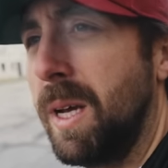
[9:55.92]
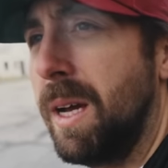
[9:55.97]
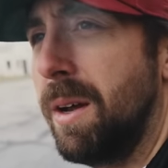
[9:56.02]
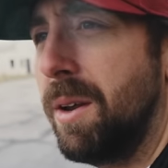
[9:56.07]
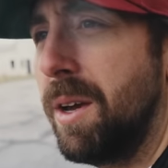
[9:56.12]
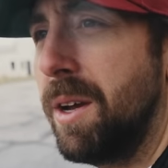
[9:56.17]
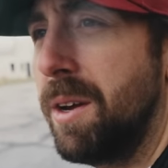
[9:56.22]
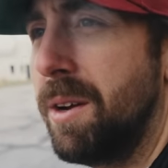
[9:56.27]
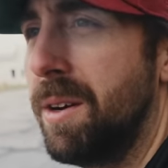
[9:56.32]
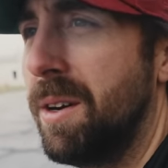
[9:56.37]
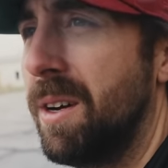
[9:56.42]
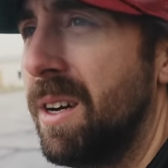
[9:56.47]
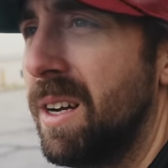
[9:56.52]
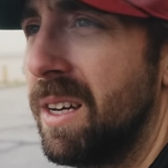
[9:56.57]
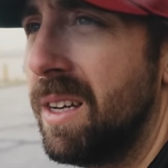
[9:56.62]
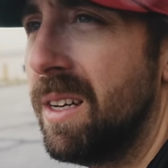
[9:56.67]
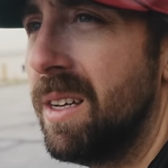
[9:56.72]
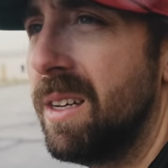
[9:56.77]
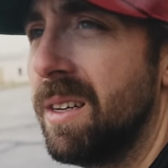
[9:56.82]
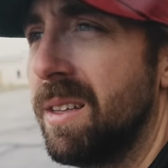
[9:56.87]
out here
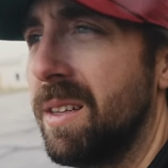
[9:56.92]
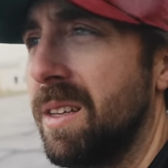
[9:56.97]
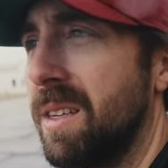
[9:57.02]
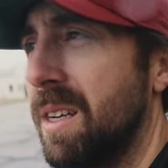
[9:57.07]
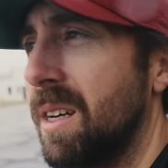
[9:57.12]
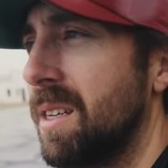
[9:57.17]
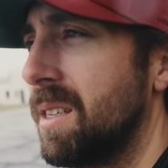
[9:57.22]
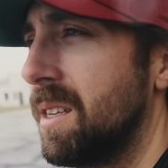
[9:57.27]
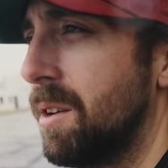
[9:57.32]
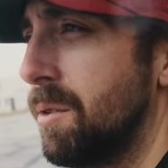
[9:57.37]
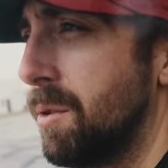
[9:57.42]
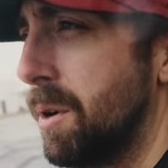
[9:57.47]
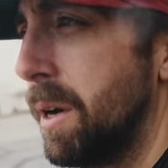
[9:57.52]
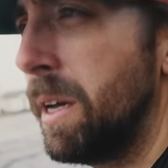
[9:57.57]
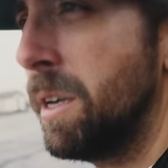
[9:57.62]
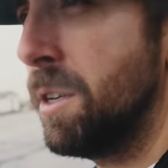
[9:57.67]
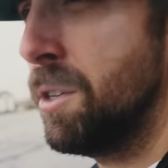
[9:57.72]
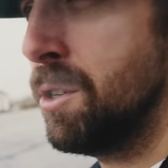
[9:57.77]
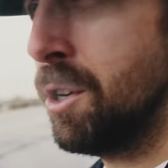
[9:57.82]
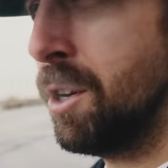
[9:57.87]
on the dusty
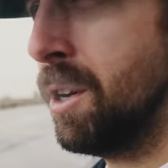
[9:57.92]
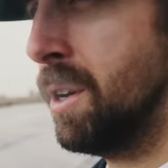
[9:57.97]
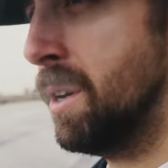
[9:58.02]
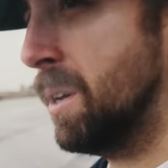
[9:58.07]
range.